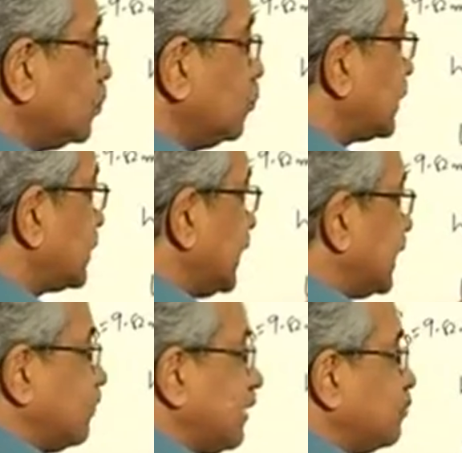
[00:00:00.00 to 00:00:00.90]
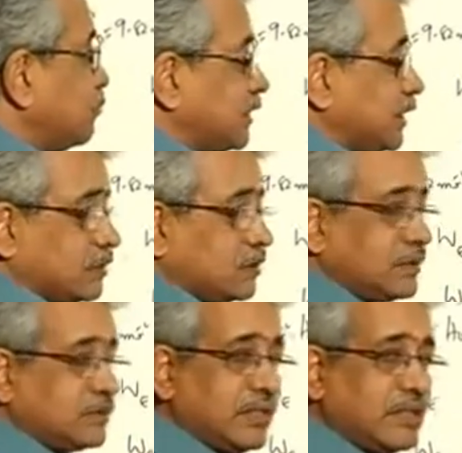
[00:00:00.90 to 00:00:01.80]
You are standing on a weighing machine.
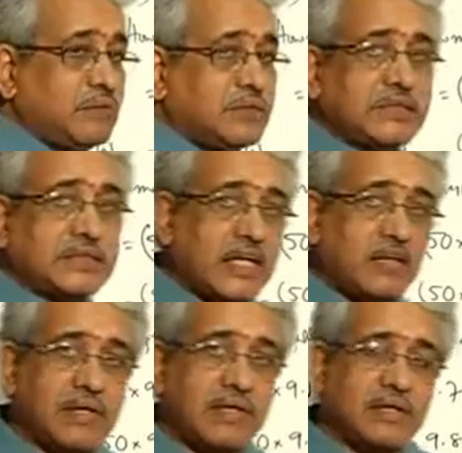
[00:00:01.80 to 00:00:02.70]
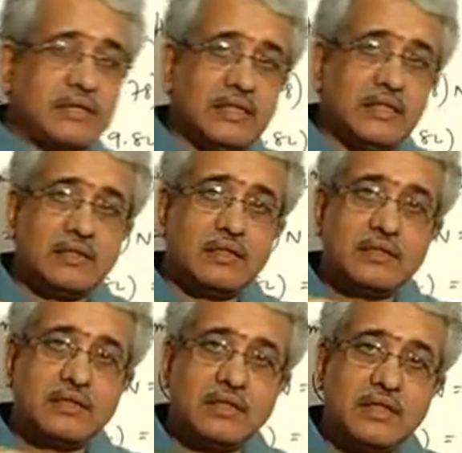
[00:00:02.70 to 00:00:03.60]
This weighing machine is calibrated on the
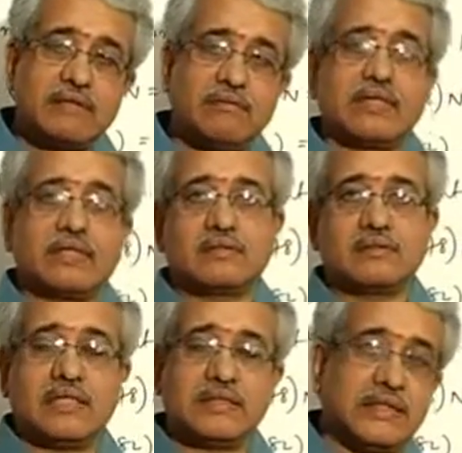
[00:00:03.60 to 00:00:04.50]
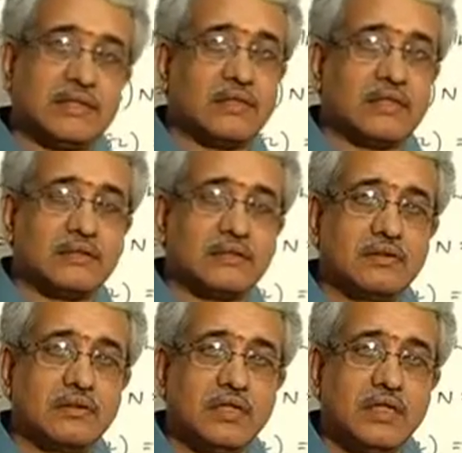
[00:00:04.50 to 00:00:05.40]
equator, at the equator.
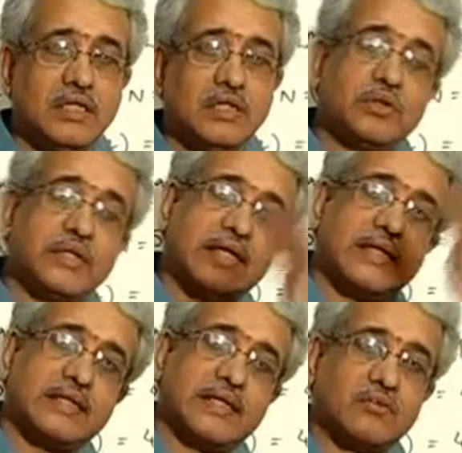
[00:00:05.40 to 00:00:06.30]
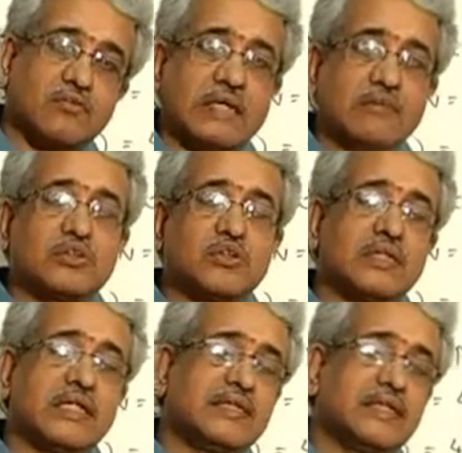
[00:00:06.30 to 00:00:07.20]
You take it there. What will show
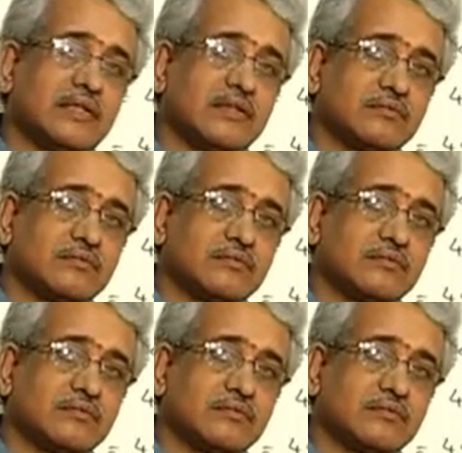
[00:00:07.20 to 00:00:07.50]
the reading there?